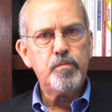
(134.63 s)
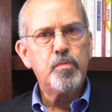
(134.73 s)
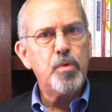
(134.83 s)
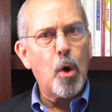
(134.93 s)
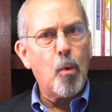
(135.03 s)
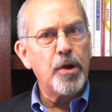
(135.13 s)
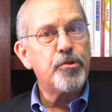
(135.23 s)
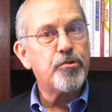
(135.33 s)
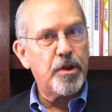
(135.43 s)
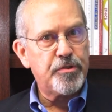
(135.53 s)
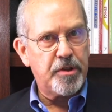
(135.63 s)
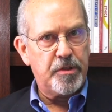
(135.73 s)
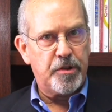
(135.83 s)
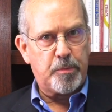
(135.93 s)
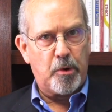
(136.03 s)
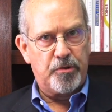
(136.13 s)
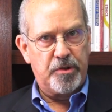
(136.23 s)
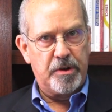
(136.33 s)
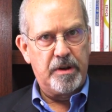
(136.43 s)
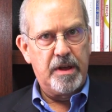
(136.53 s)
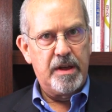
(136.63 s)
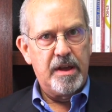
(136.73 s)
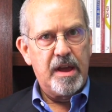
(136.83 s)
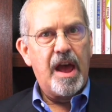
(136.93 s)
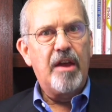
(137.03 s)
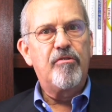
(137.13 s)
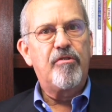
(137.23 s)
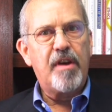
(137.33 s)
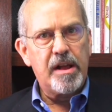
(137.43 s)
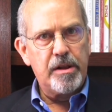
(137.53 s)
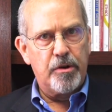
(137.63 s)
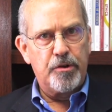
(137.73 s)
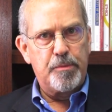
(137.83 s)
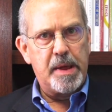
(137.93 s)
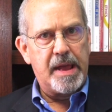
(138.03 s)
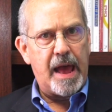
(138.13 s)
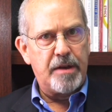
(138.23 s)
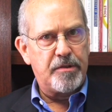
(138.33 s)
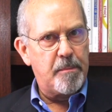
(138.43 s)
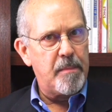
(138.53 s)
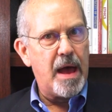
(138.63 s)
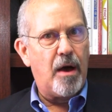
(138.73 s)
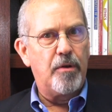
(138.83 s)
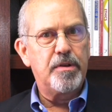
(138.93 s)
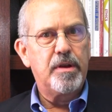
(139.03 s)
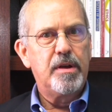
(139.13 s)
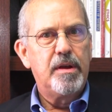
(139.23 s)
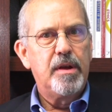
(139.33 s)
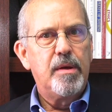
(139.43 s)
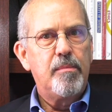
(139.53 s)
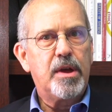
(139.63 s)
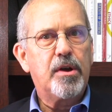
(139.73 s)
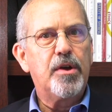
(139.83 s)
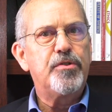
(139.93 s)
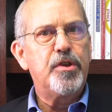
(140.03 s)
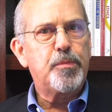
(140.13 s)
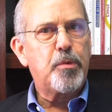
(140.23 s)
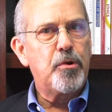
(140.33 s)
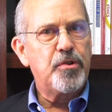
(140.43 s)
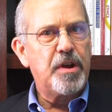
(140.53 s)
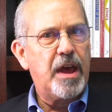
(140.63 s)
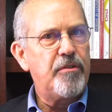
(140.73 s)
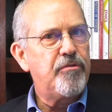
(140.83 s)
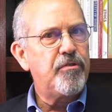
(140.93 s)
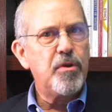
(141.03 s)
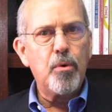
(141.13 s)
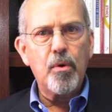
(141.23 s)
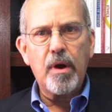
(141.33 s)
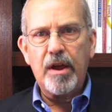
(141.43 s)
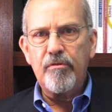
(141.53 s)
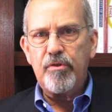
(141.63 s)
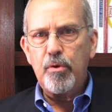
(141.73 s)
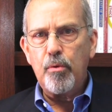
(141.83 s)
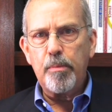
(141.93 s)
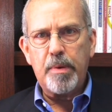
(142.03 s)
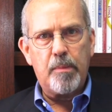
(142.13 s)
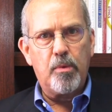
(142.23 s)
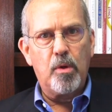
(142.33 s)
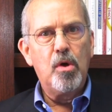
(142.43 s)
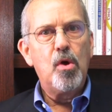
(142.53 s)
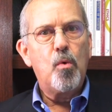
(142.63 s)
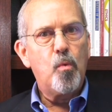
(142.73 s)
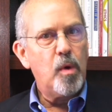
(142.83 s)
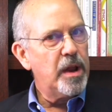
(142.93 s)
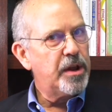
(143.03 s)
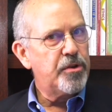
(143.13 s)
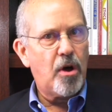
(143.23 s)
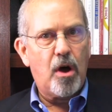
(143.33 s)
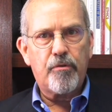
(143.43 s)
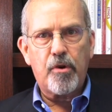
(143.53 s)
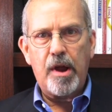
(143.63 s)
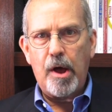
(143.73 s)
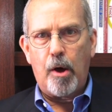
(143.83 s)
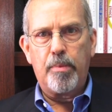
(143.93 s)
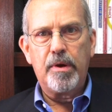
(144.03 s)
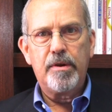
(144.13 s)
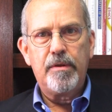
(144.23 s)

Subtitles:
No one trusted this person, and failures began to mount because this person had fewer and fewer people willing to offer help,